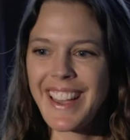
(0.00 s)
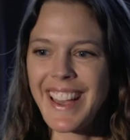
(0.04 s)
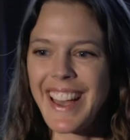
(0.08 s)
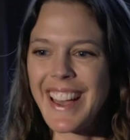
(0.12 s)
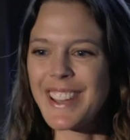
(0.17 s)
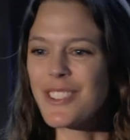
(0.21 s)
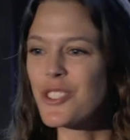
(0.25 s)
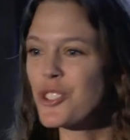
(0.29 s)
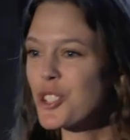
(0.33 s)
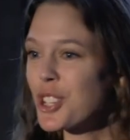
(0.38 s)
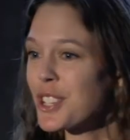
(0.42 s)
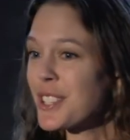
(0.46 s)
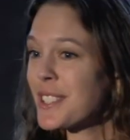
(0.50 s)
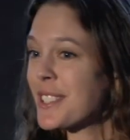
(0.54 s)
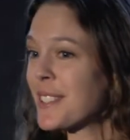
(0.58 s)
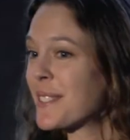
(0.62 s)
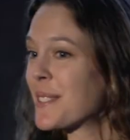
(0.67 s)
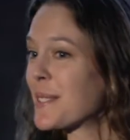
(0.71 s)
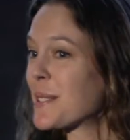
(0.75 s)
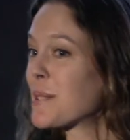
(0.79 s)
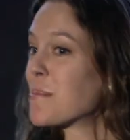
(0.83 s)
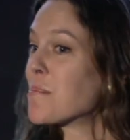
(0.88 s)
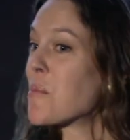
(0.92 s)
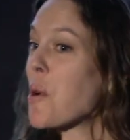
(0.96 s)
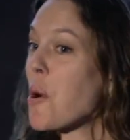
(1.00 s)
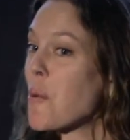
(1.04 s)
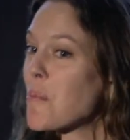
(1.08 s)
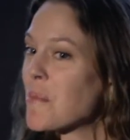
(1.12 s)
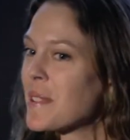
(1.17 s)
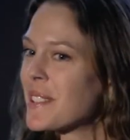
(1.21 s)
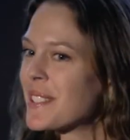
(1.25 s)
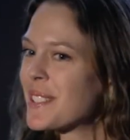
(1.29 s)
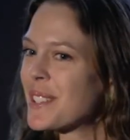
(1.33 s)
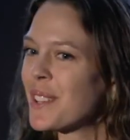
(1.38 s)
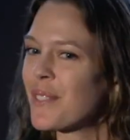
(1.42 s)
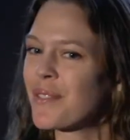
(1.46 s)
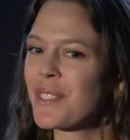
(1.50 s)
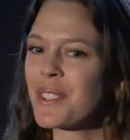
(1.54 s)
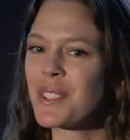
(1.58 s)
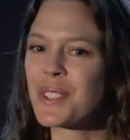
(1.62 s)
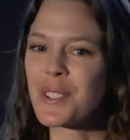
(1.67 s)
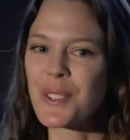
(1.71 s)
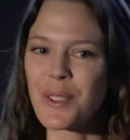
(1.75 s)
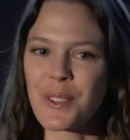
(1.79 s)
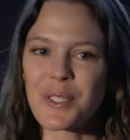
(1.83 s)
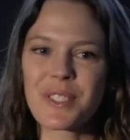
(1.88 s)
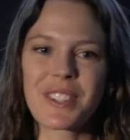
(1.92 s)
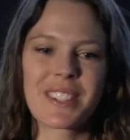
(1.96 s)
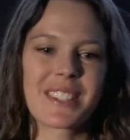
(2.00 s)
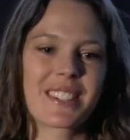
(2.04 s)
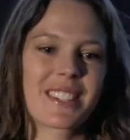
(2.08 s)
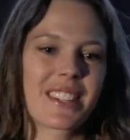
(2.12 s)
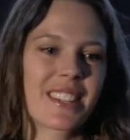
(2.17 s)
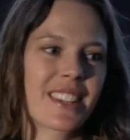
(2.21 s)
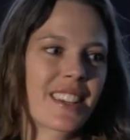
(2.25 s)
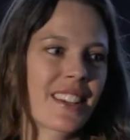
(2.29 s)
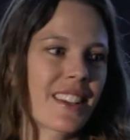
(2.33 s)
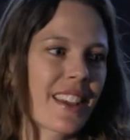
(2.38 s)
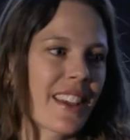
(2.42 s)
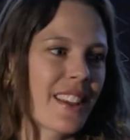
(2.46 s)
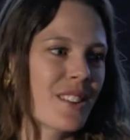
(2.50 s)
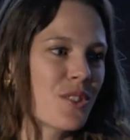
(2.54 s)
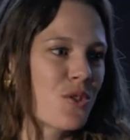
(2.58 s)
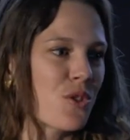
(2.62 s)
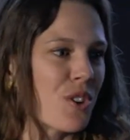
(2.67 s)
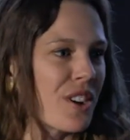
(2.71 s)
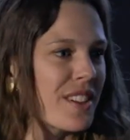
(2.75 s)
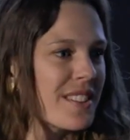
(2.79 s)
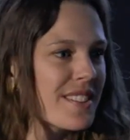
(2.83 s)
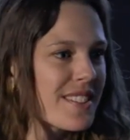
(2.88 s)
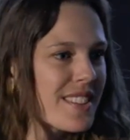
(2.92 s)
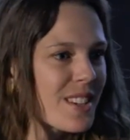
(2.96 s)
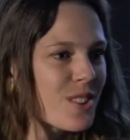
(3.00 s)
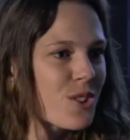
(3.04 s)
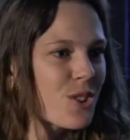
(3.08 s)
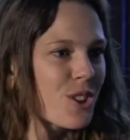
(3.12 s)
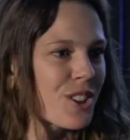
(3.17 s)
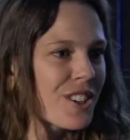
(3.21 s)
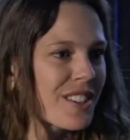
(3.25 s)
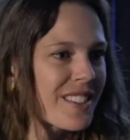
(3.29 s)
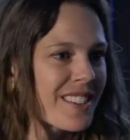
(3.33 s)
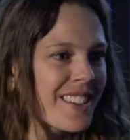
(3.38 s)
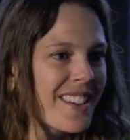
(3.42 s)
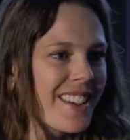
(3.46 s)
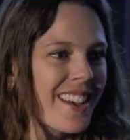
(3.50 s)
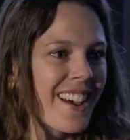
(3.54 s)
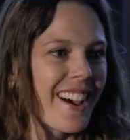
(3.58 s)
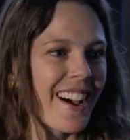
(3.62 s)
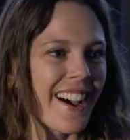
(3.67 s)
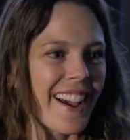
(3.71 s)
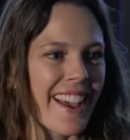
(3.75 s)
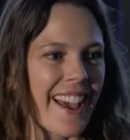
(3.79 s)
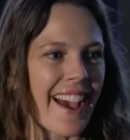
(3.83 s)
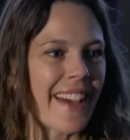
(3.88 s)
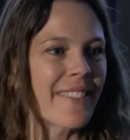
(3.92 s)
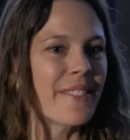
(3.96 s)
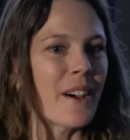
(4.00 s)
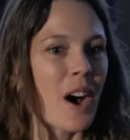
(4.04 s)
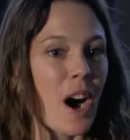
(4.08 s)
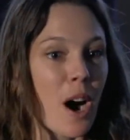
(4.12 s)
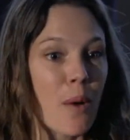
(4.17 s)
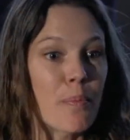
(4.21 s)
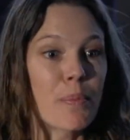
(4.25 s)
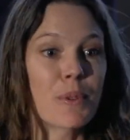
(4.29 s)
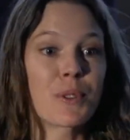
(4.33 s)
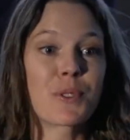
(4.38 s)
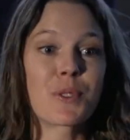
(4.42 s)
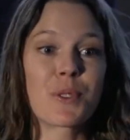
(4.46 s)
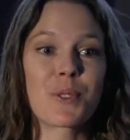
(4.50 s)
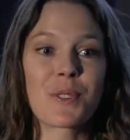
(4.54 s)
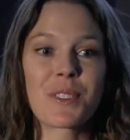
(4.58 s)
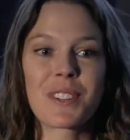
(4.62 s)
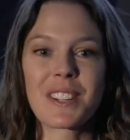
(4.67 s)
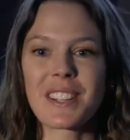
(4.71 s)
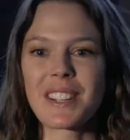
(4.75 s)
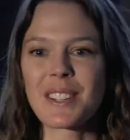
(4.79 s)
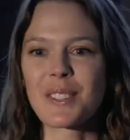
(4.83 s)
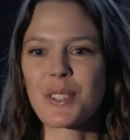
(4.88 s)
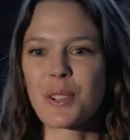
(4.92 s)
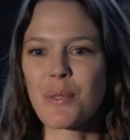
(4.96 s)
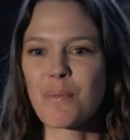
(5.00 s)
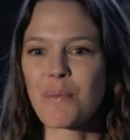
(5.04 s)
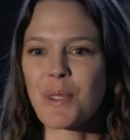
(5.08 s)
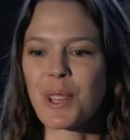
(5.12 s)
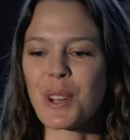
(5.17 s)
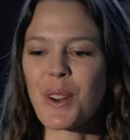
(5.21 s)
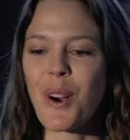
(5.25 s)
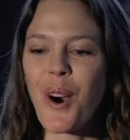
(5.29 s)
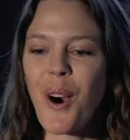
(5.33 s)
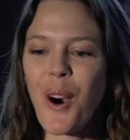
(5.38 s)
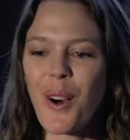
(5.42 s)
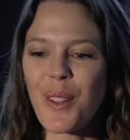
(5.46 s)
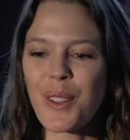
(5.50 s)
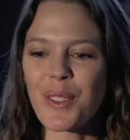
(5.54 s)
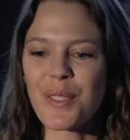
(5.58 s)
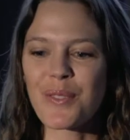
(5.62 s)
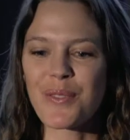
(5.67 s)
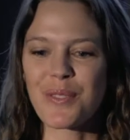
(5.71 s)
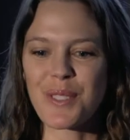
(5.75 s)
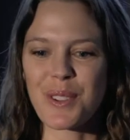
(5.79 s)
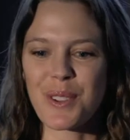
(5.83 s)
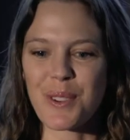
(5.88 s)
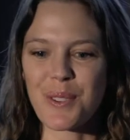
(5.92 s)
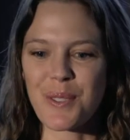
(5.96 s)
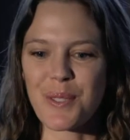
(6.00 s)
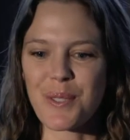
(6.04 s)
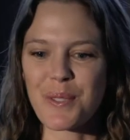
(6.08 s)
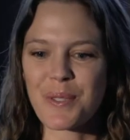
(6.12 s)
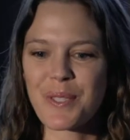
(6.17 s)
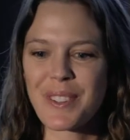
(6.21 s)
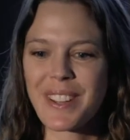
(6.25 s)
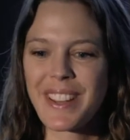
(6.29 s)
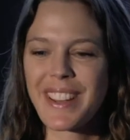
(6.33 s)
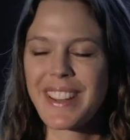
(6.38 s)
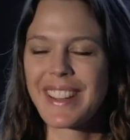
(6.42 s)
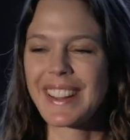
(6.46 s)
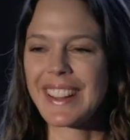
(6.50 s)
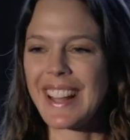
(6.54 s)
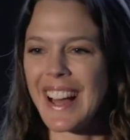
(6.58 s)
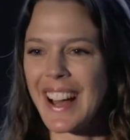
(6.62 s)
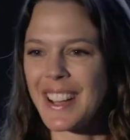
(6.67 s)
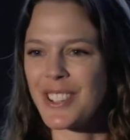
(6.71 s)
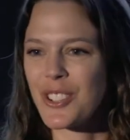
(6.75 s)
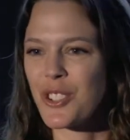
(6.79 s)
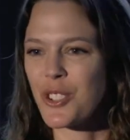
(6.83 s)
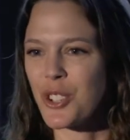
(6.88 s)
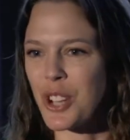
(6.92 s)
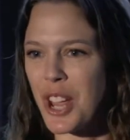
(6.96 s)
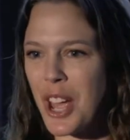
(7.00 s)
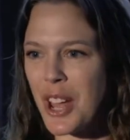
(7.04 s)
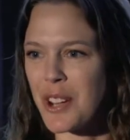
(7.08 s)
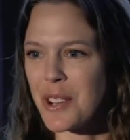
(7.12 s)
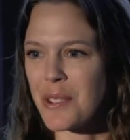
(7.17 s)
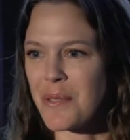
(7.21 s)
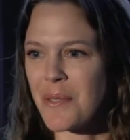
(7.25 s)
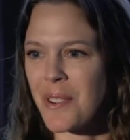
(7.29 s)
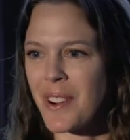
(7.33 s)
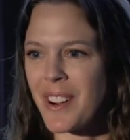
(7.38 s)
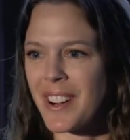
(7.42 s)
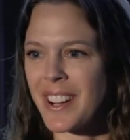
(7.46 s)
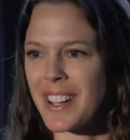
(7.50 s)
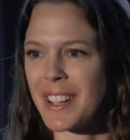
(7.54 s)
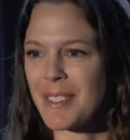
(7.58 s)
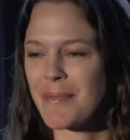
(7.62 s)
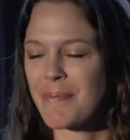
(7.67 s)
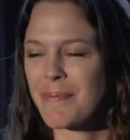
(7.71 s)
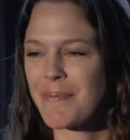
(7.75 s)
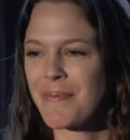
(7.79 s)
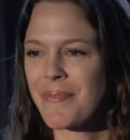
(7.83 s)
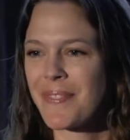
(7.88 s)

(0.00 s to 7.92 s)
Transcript: And just at this moment of uncertainty and transition, I had the opportunity to meet all of you last January.